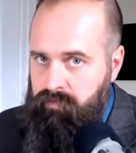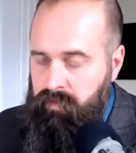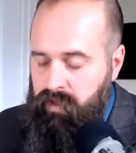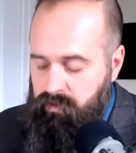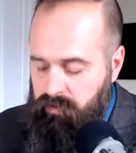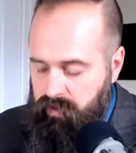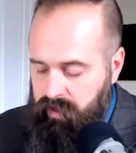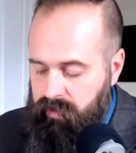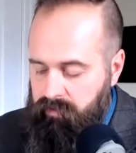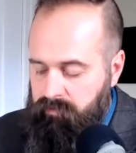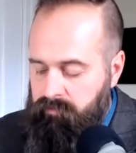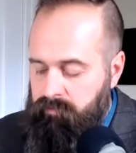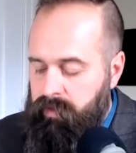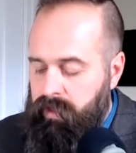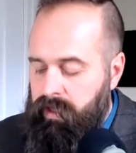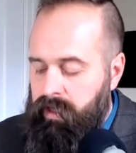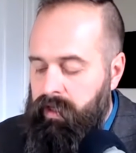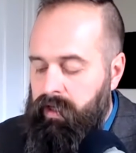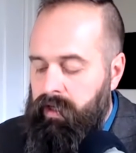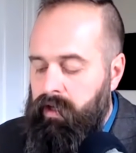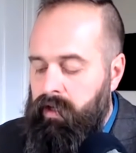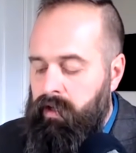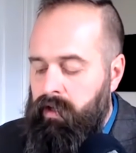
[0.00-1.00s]
okay,
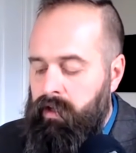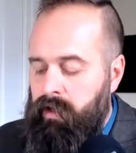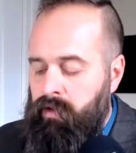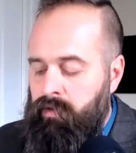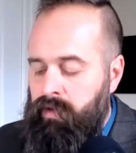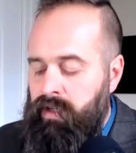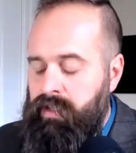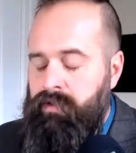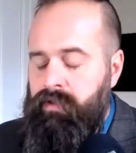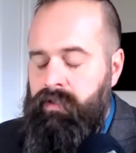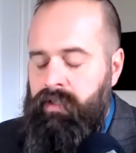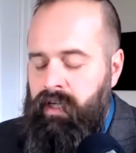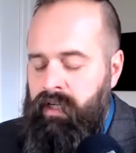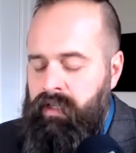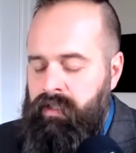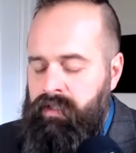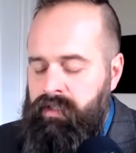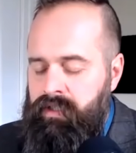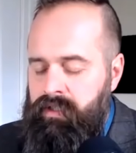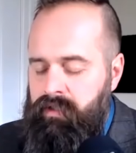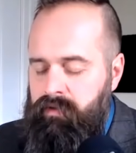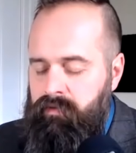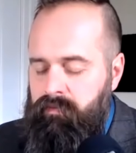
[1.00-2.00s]
cloistered
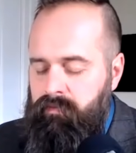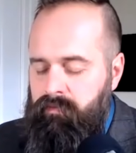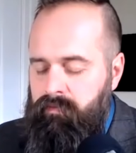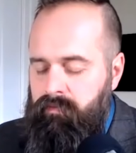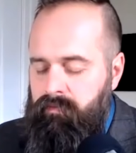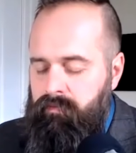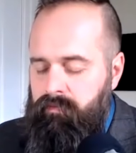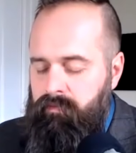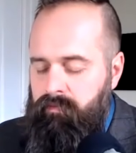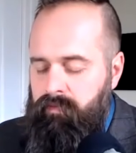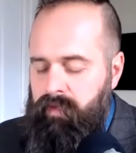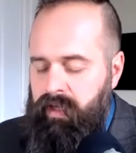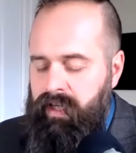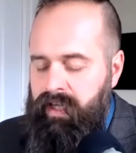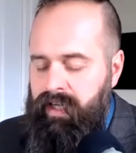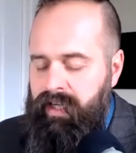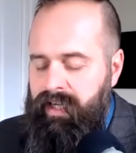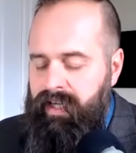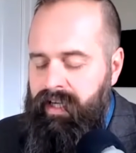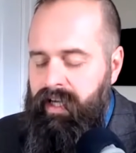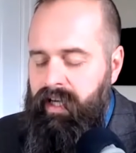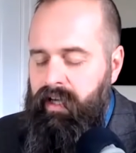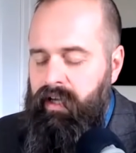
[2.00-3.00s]
nuns,
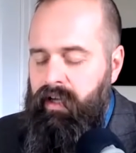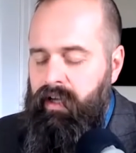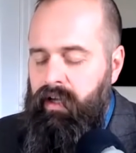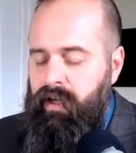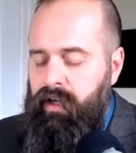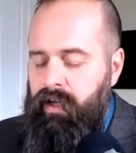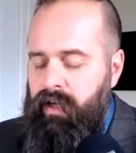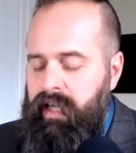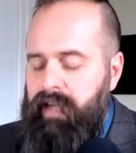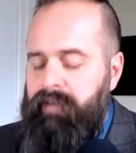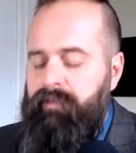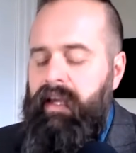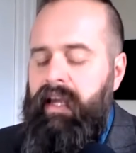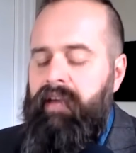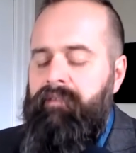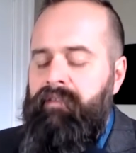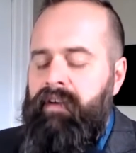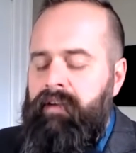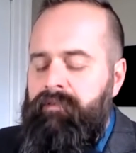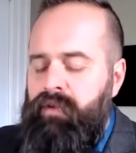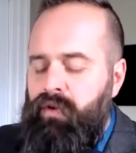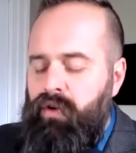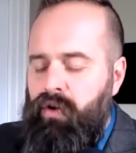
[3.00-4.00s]

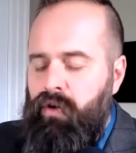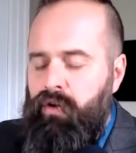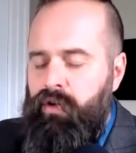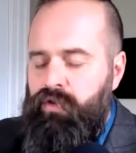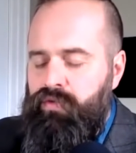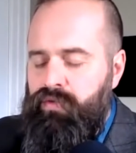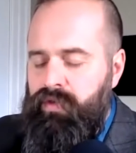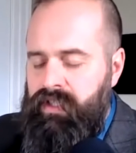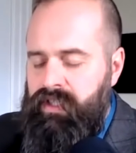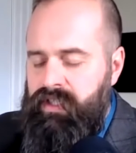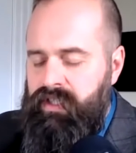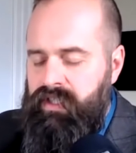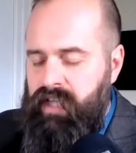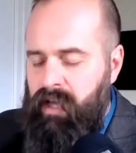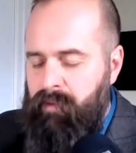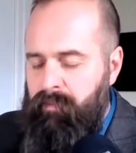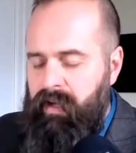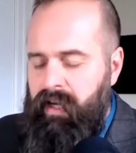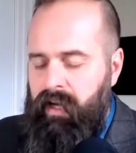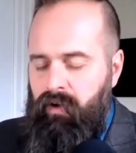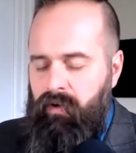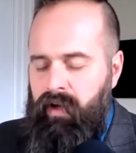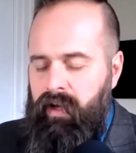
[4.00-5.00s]
even if you go to a
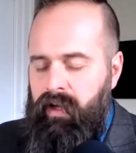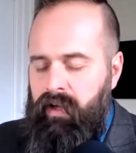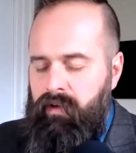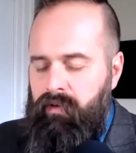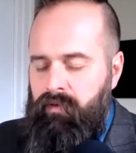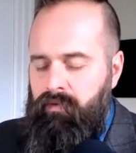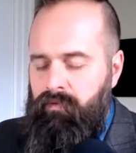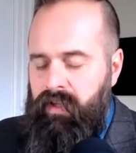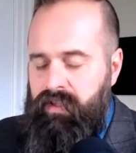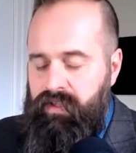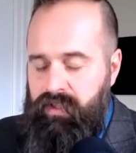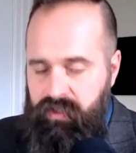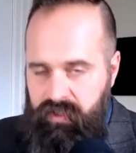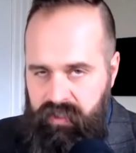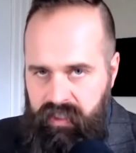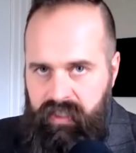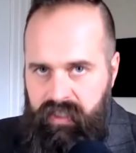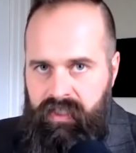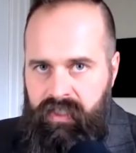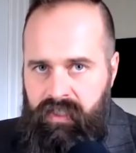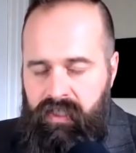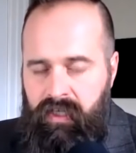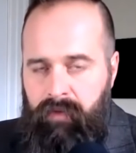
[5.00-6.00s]
seminary that's a
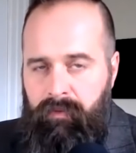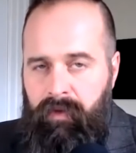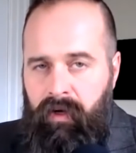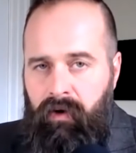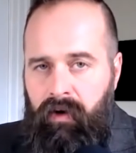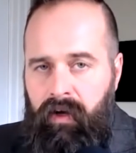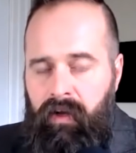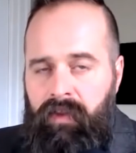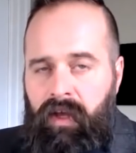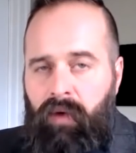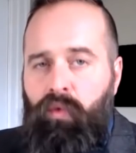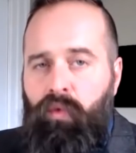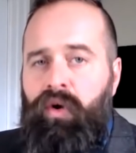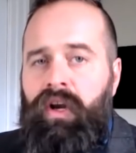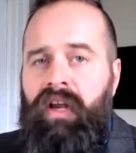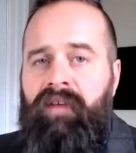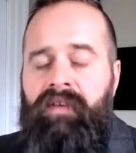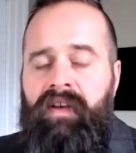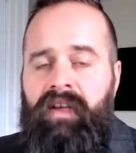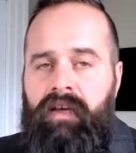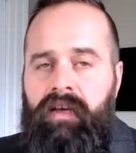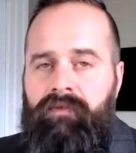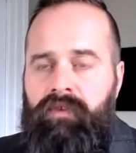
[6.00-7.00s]
decent seminary, they won't
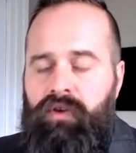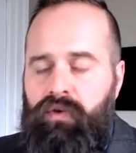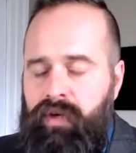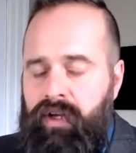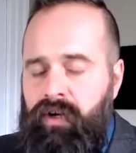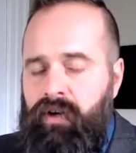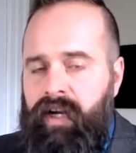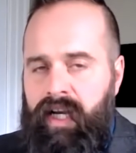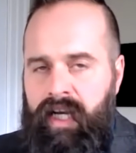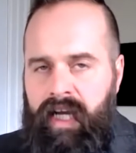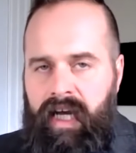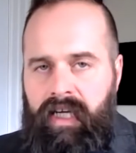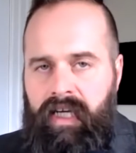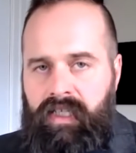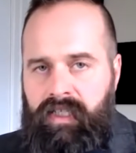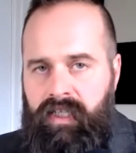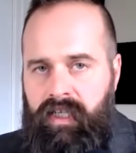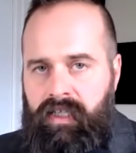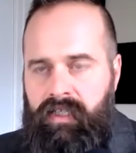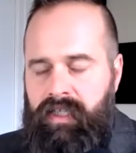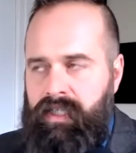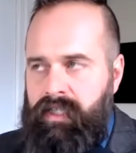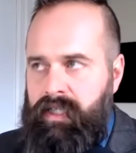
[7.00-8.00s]
even give you internet
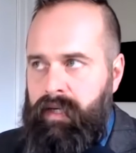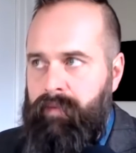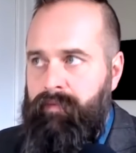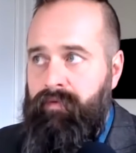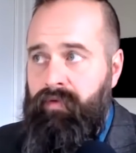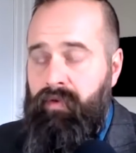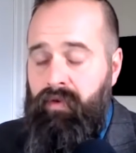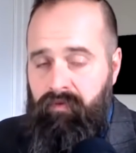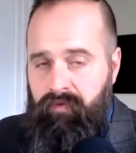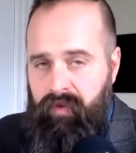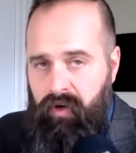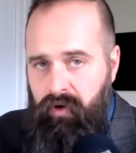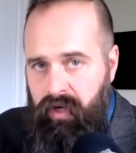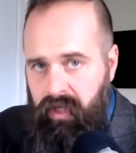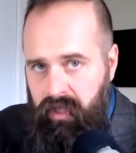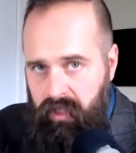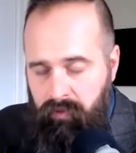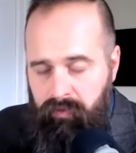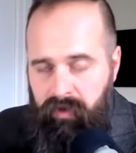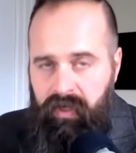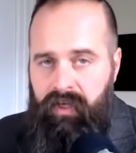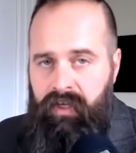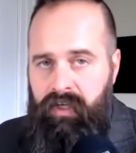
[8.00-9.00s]
access except for in very
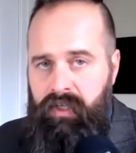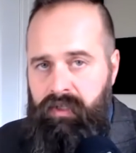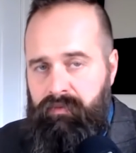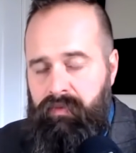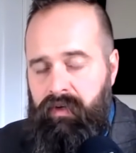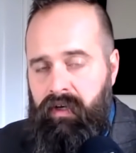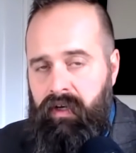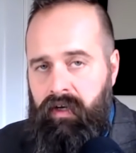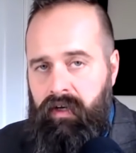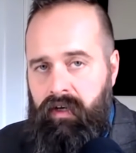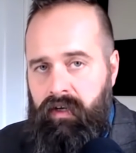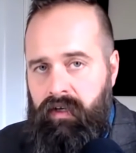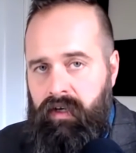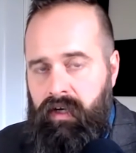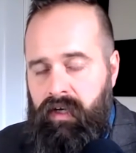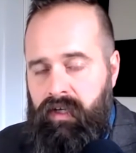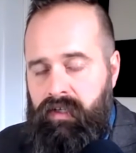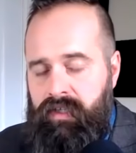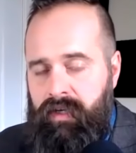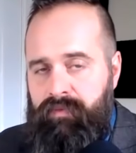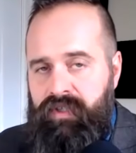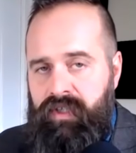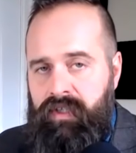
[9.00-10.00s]
limited
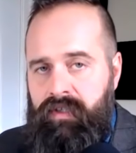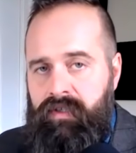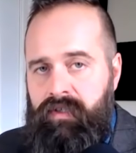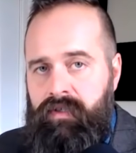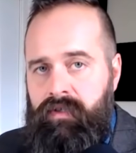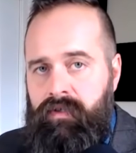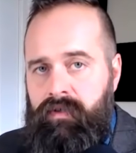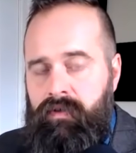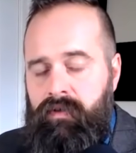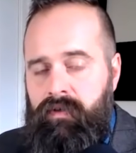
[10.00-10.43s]
exceptions.